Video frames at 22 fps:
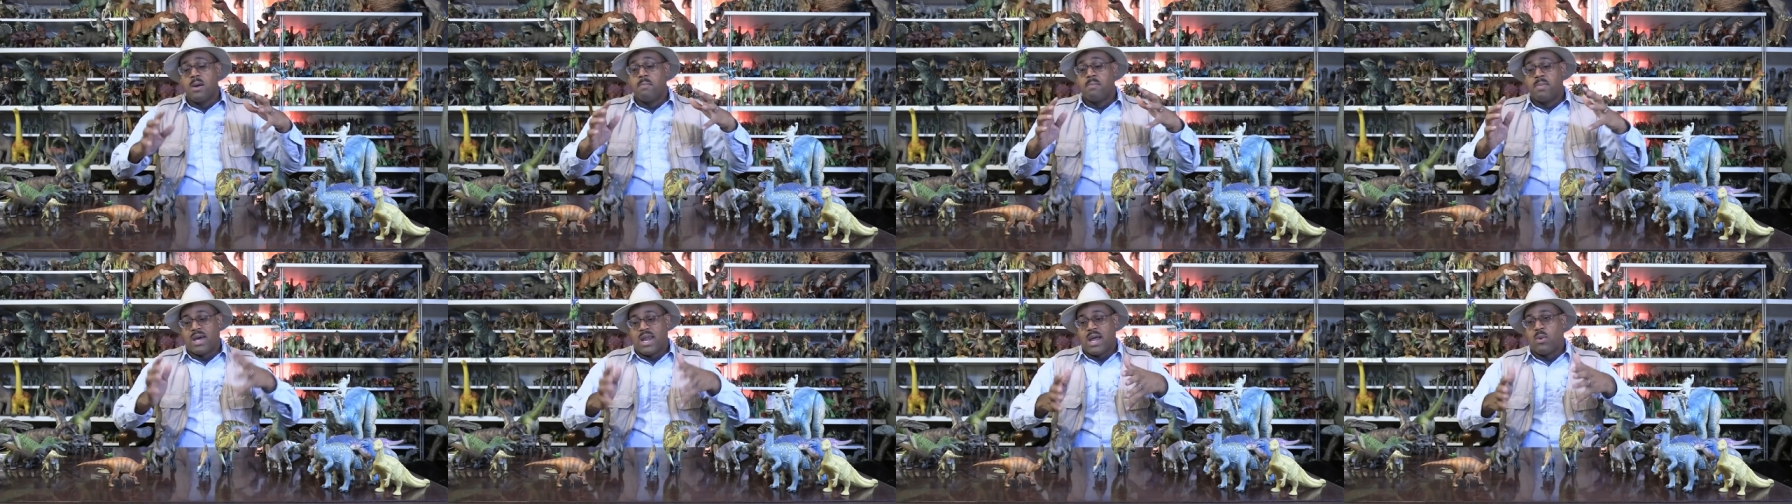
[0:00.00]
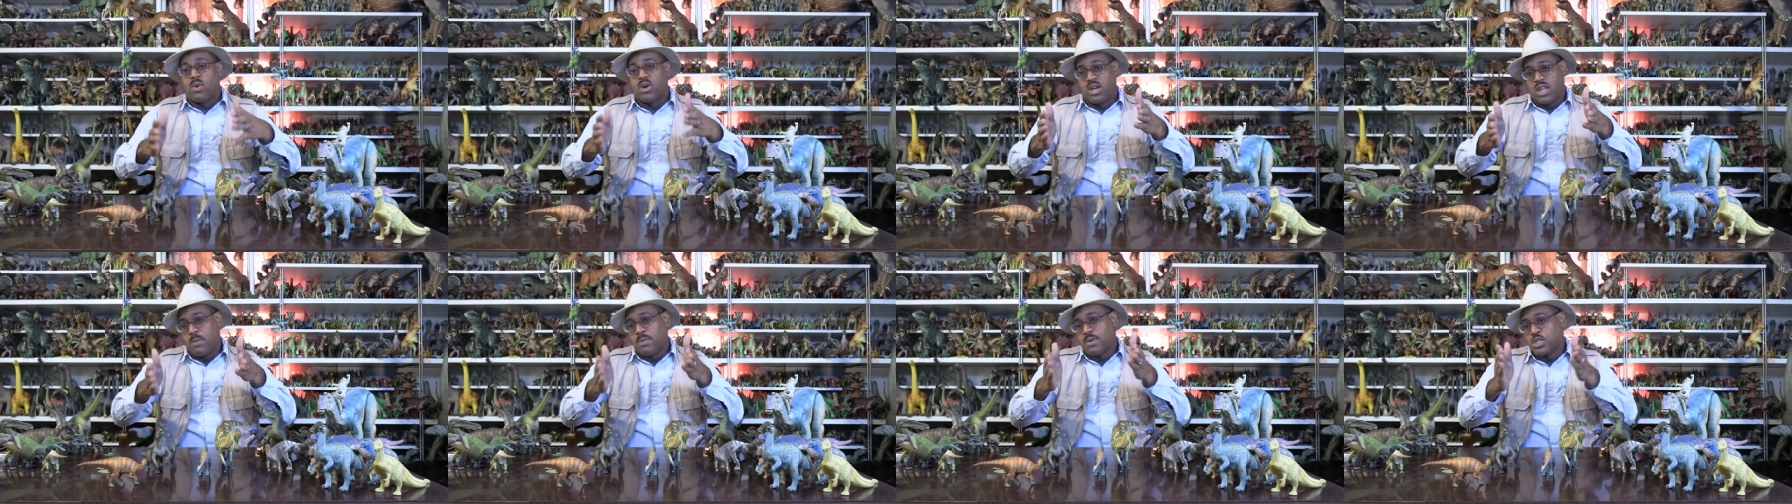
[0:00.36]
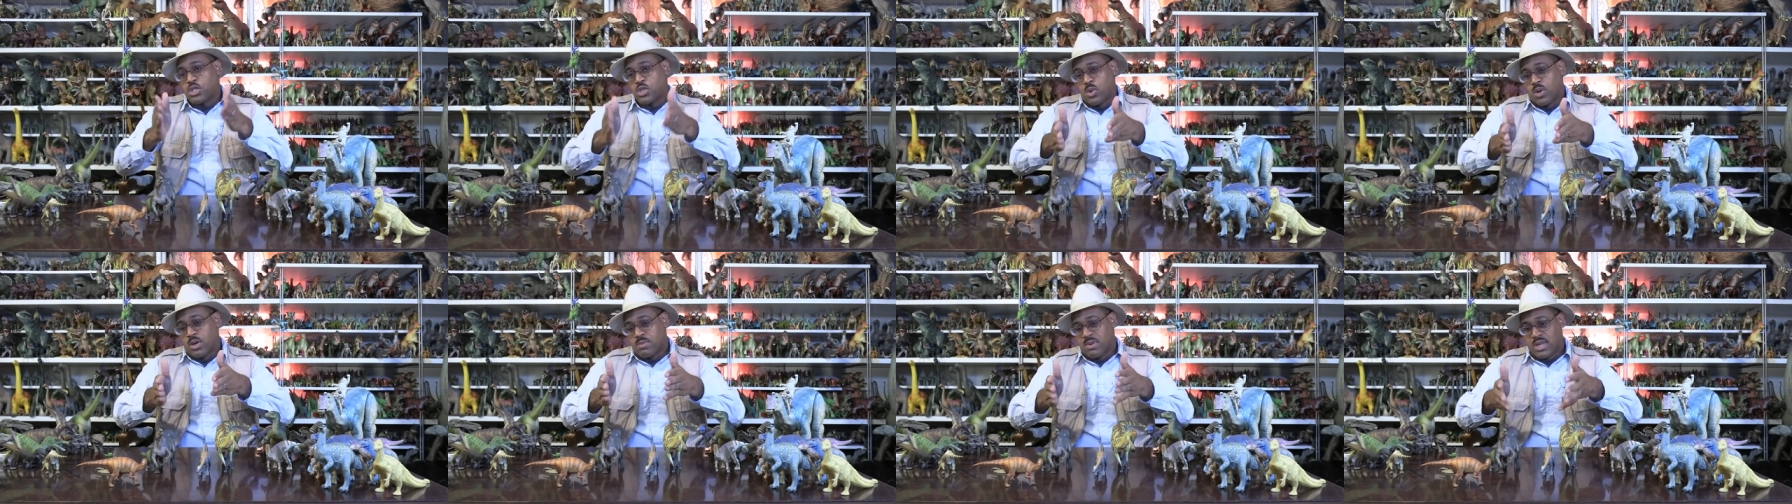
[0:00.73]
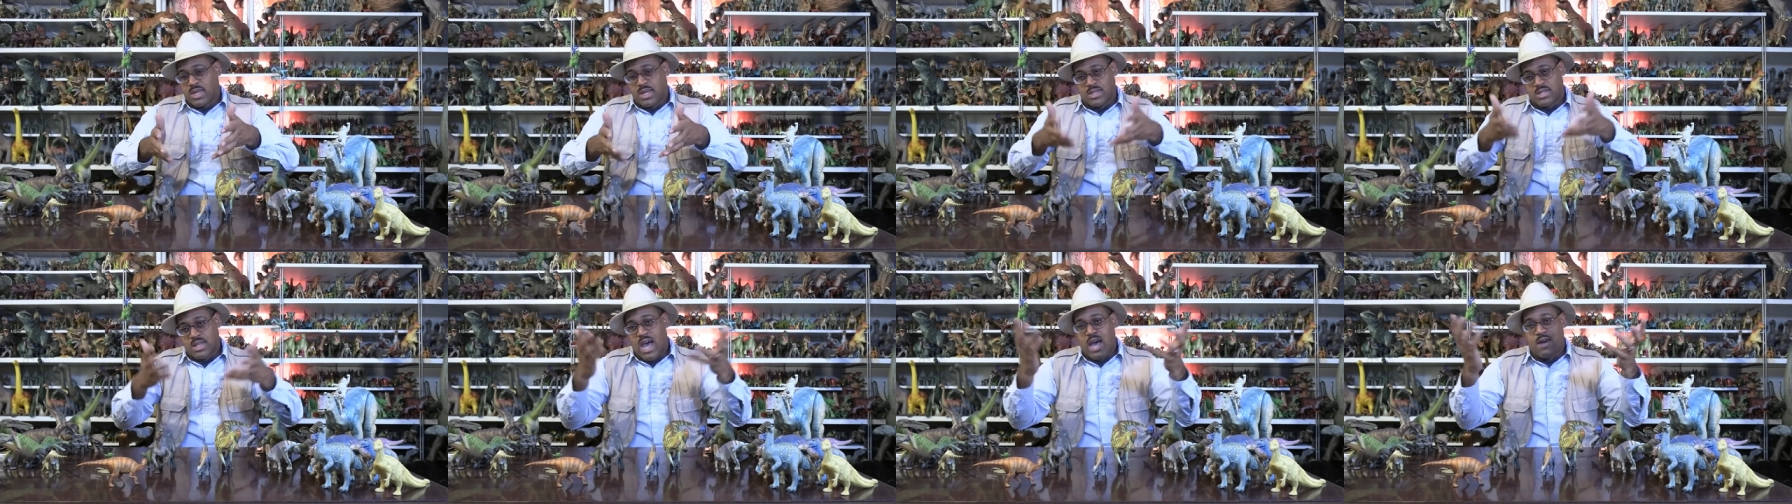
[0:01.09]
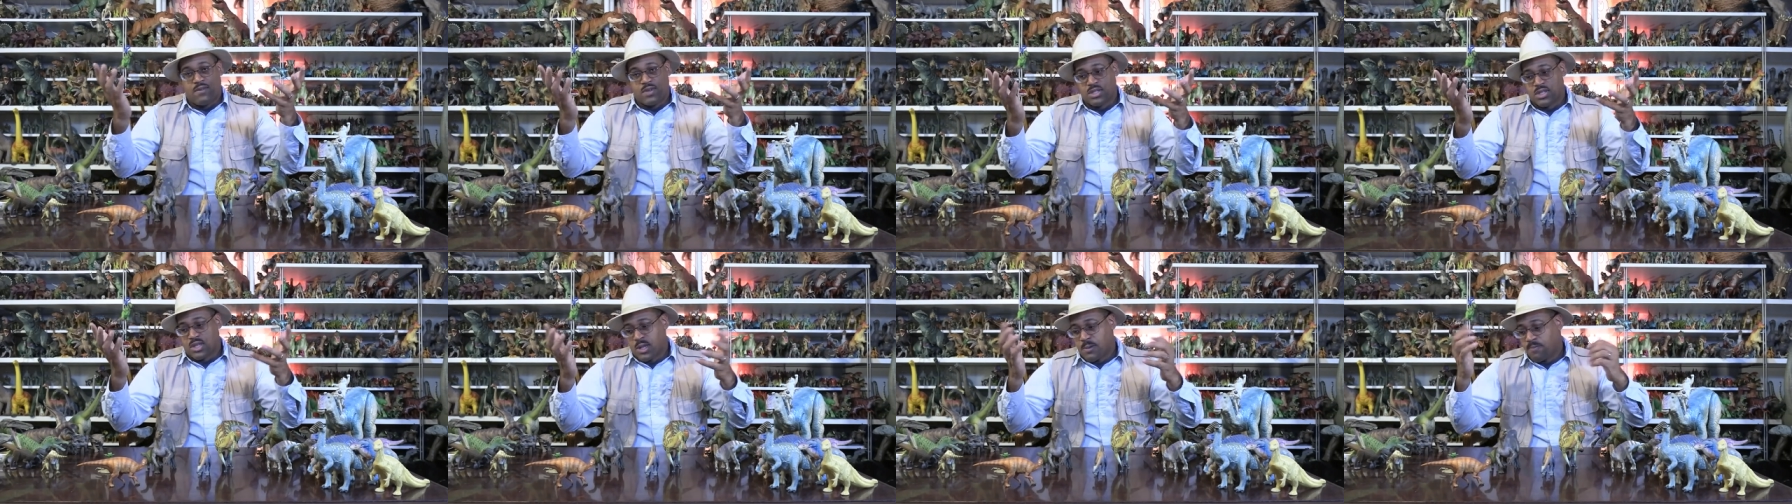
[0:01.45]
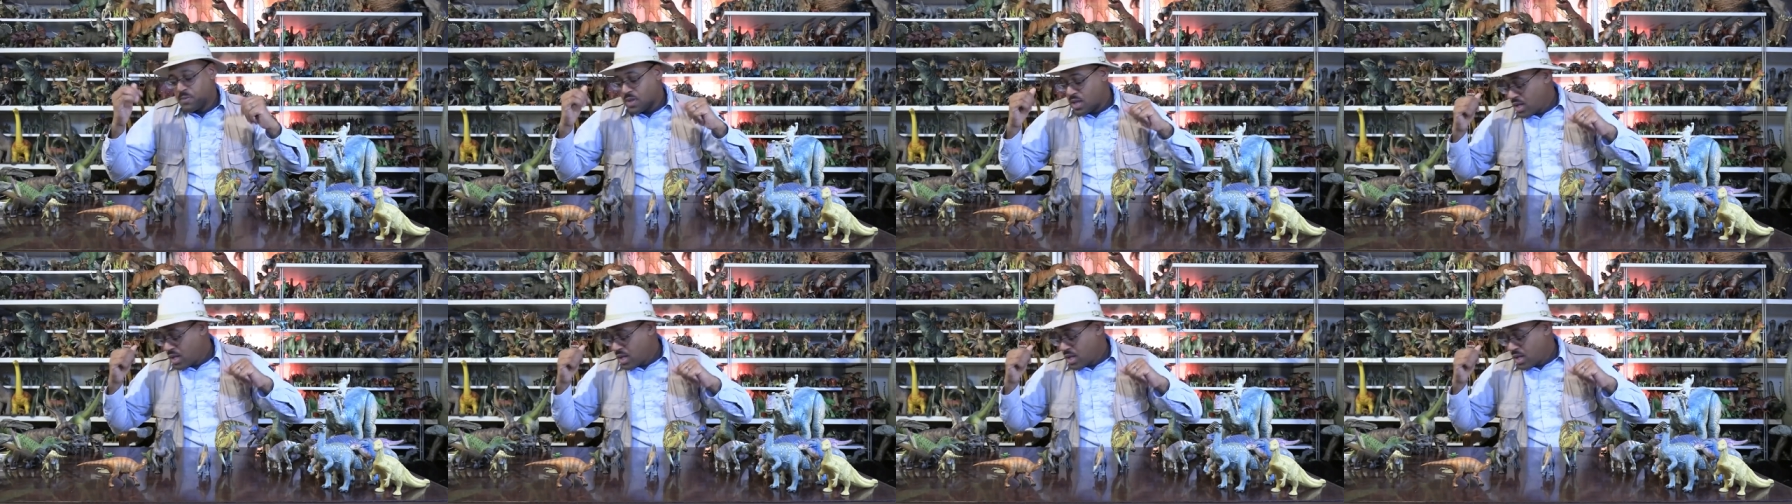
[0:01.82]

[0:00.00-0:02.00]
but I wanted to keep it short because obviously.